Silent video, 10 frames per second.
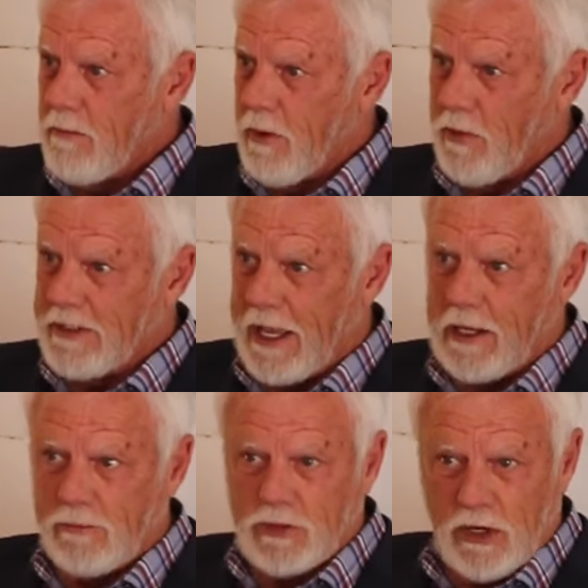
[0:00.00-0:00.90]
but we
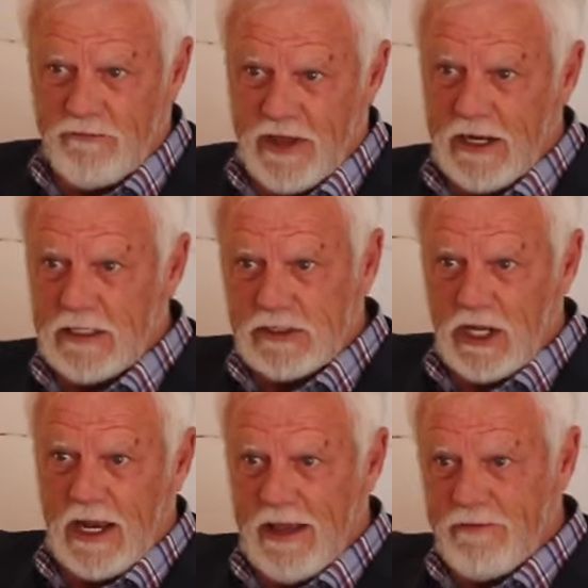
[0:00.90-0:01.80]
take them to Leviticus
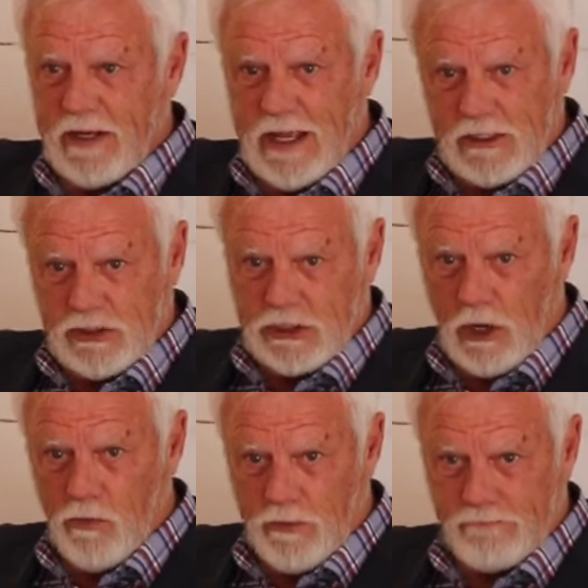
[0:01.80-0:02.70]
11 and
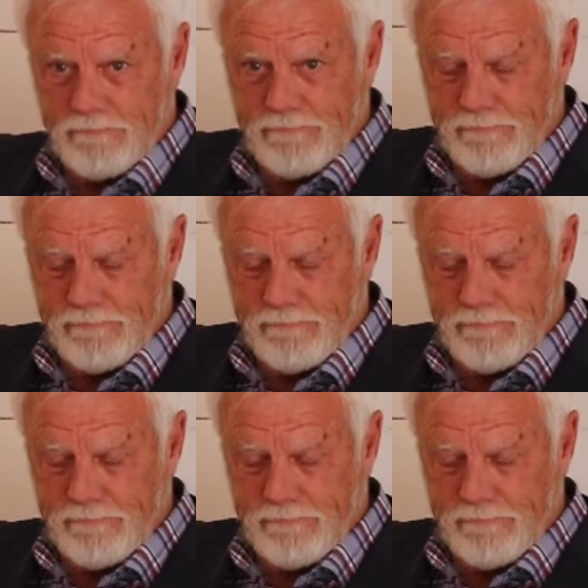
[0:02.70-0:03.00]
show them.